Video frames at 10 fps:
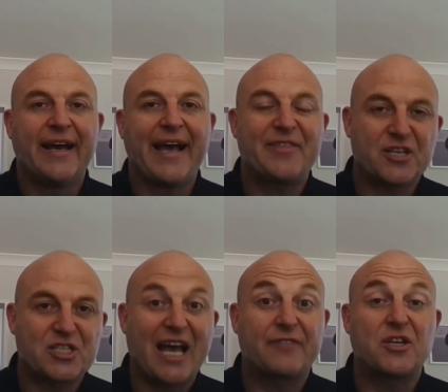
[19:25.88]
Uh, at the
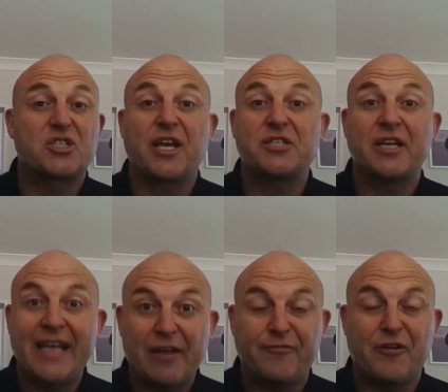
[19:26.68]
start of this season,
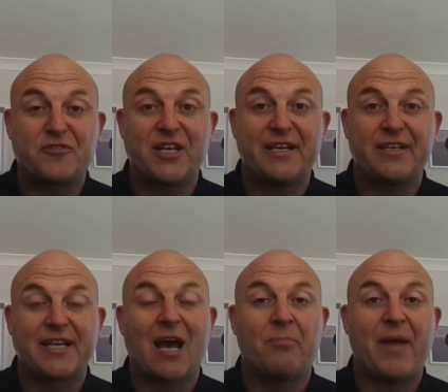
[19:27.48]
he had
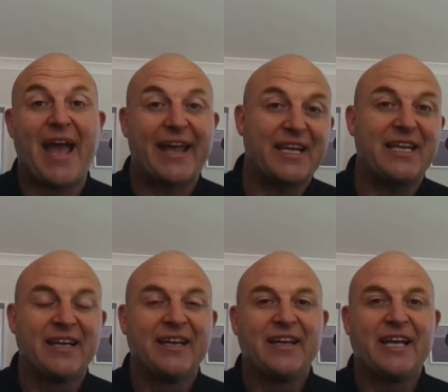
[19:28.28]
15 come back and
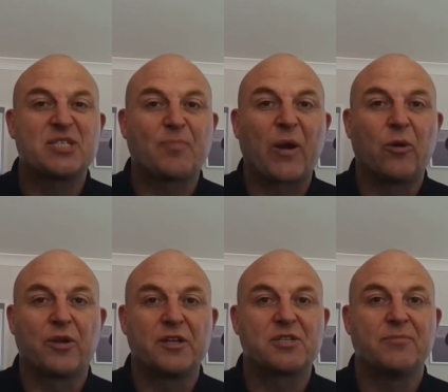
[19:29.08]
he he
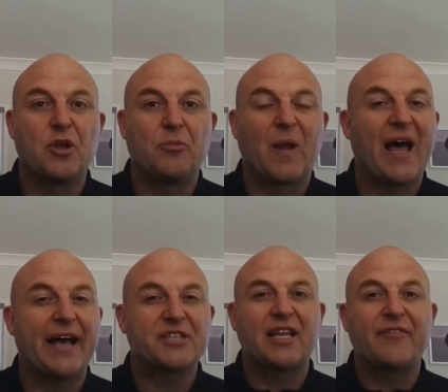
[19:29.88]
sprinkled in some new
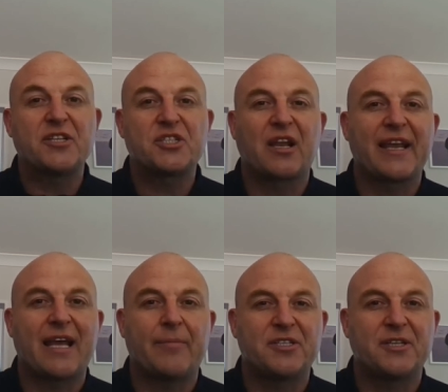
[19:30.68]
players and they've
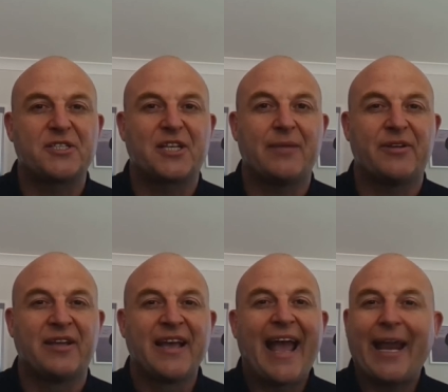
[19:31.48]
instantly come into the team
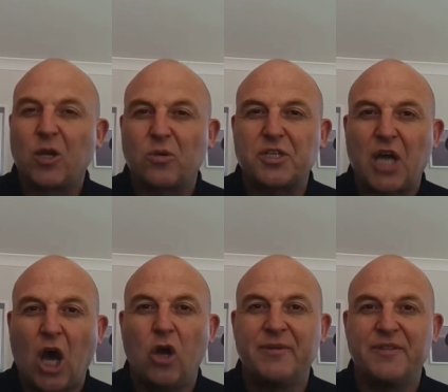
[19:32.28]
and, and looked at
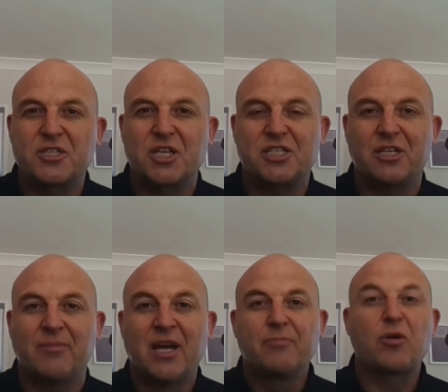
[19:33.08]
home in the
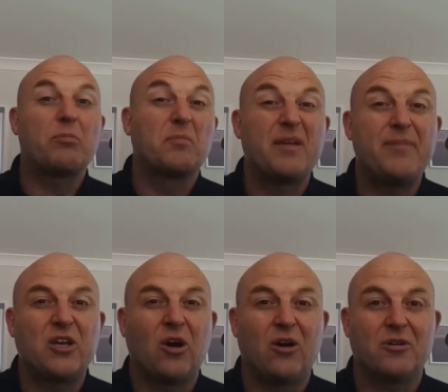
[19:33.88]
system, probably
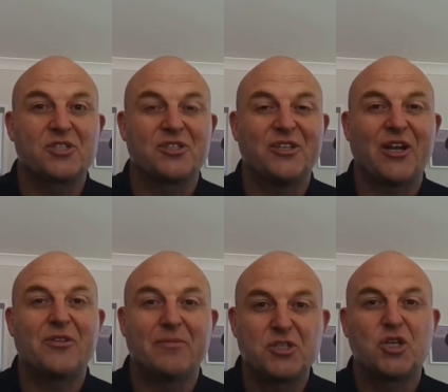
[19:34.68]
because, you
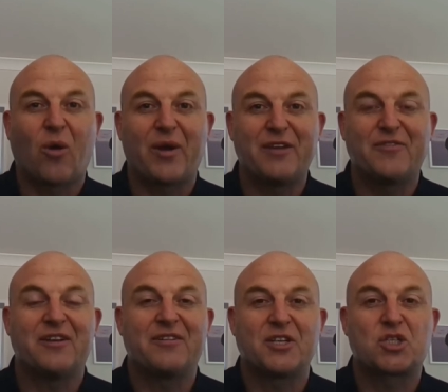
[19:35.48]
know, the majority of
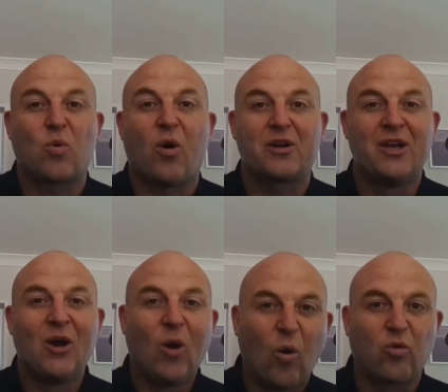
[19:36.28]
the, the squad
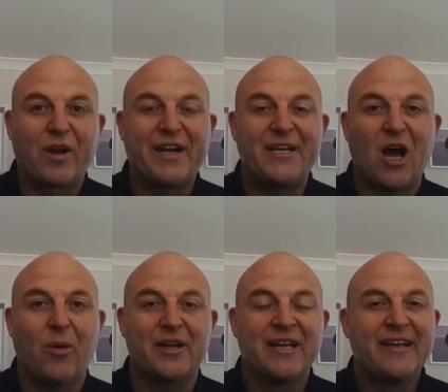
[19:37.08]
already
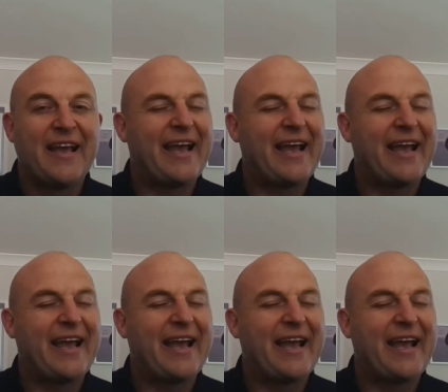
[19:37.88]
know it.